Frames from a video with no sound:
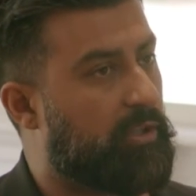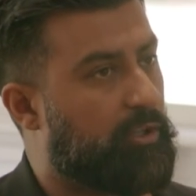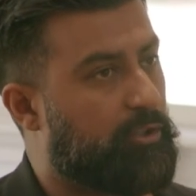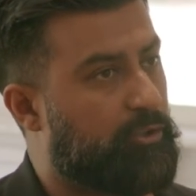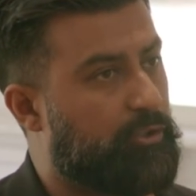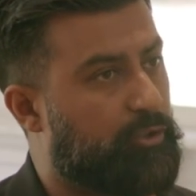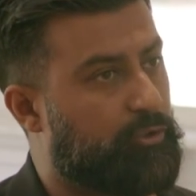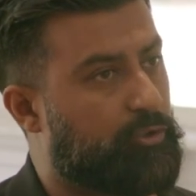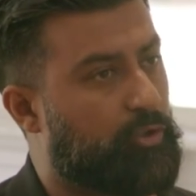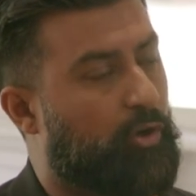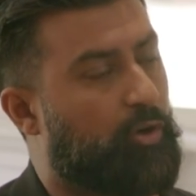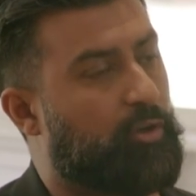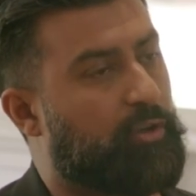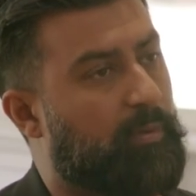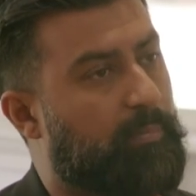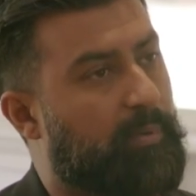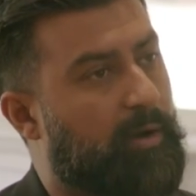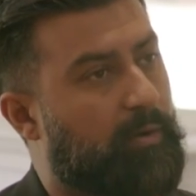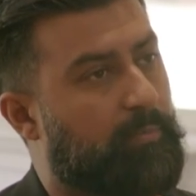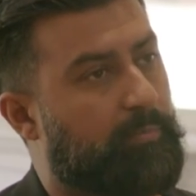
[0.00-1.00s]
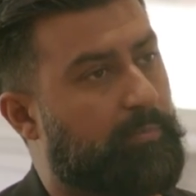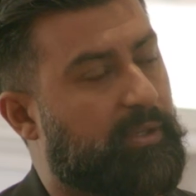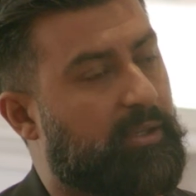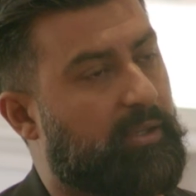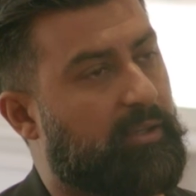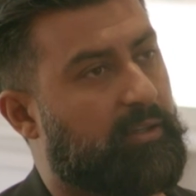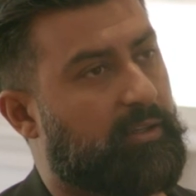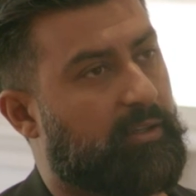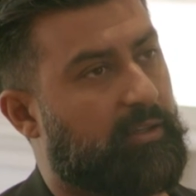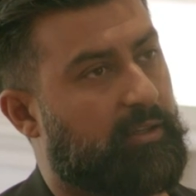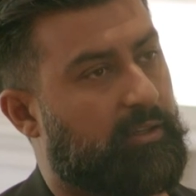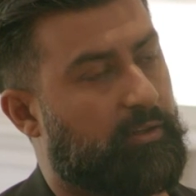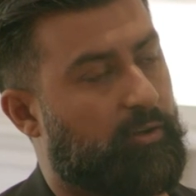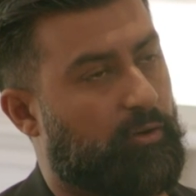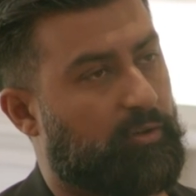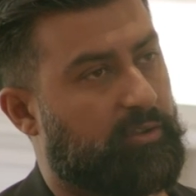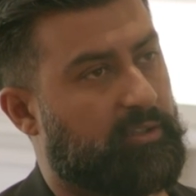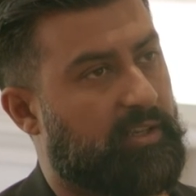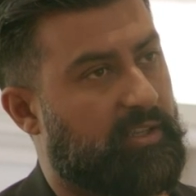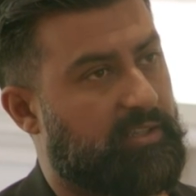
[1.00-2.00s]
You talk about being an
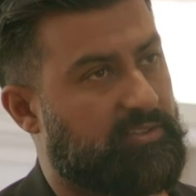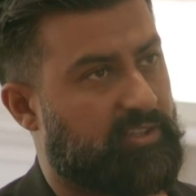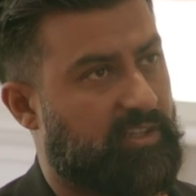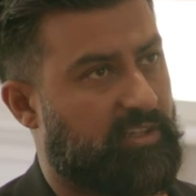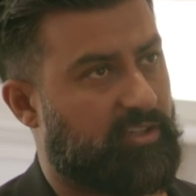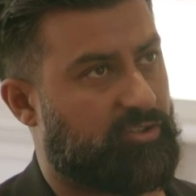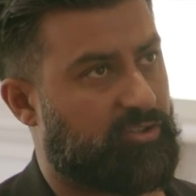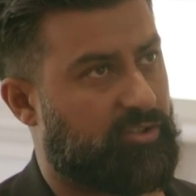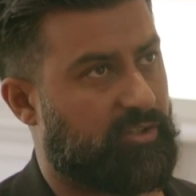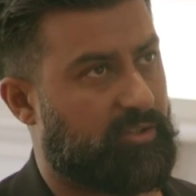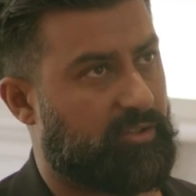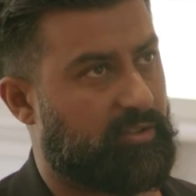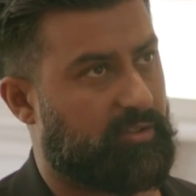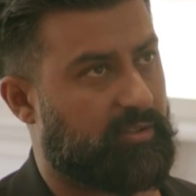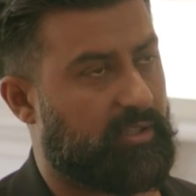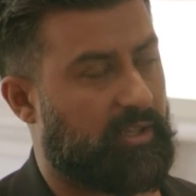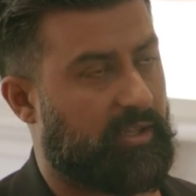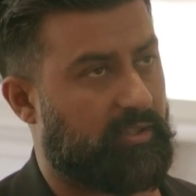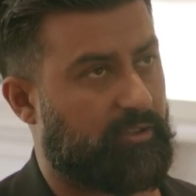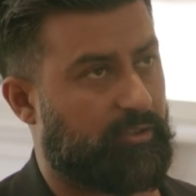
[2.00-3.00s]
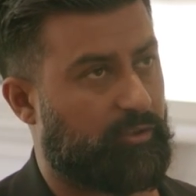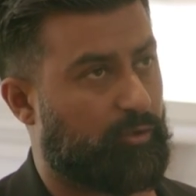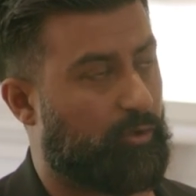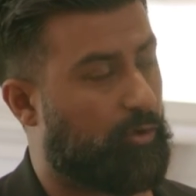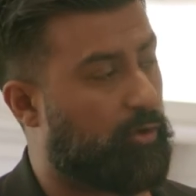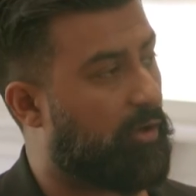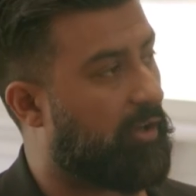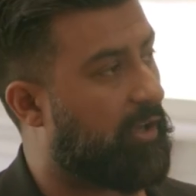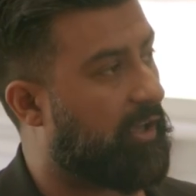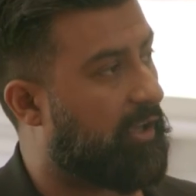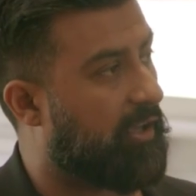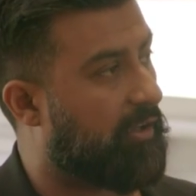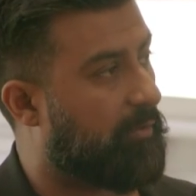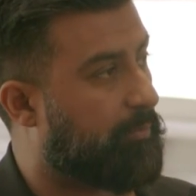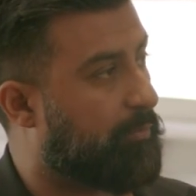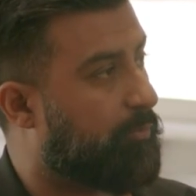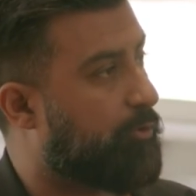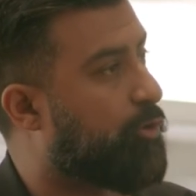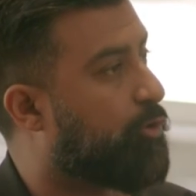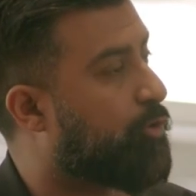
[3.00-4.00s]
organization that,
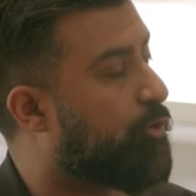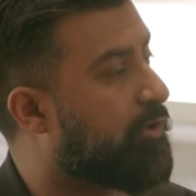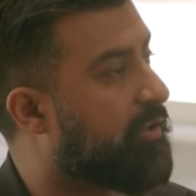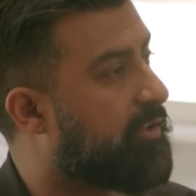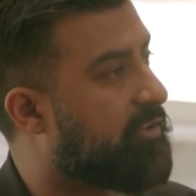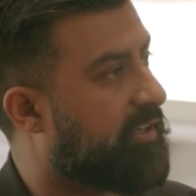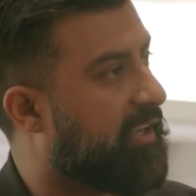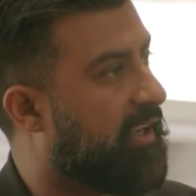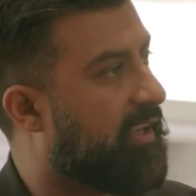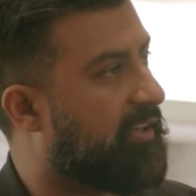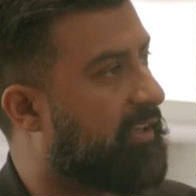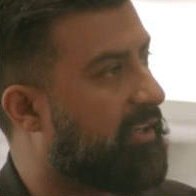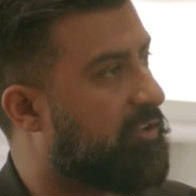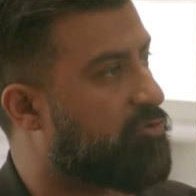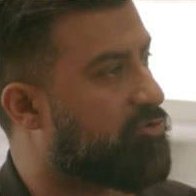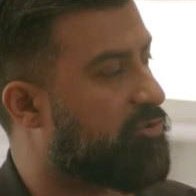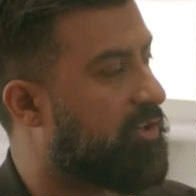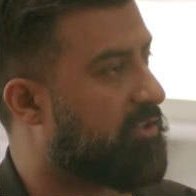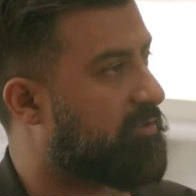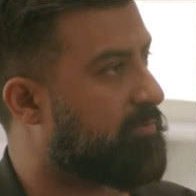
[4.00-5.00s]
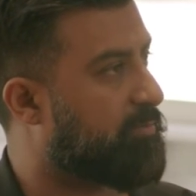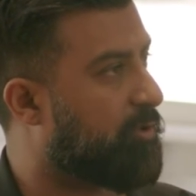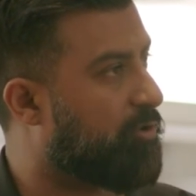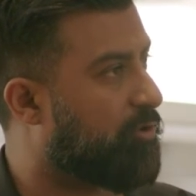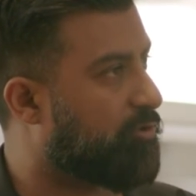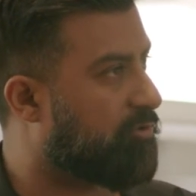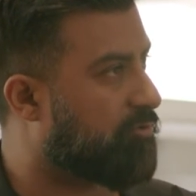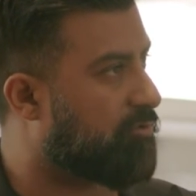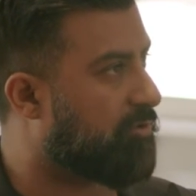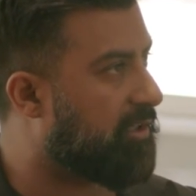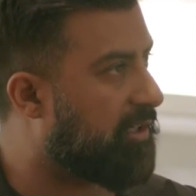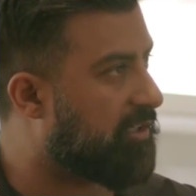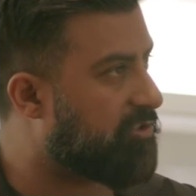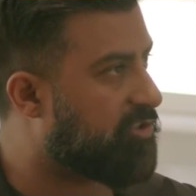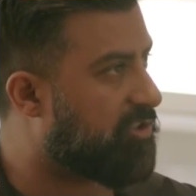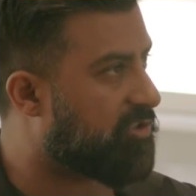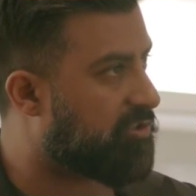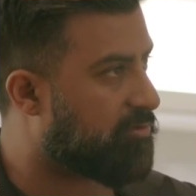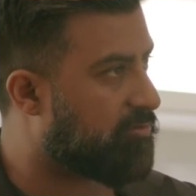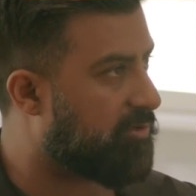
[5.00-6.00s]
you couldn't take interest because of
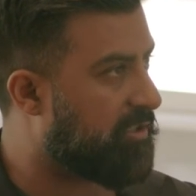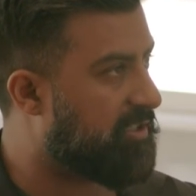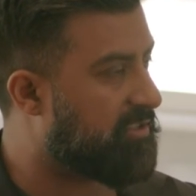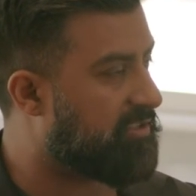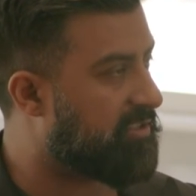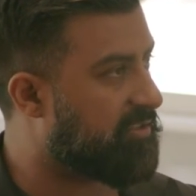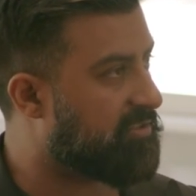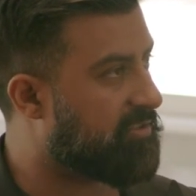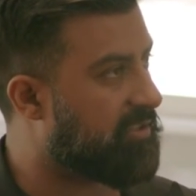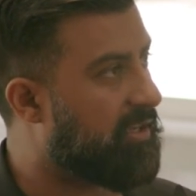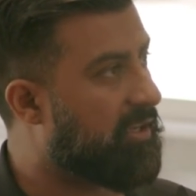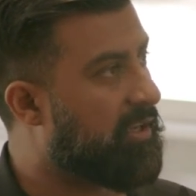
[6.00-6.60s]
religious reasons.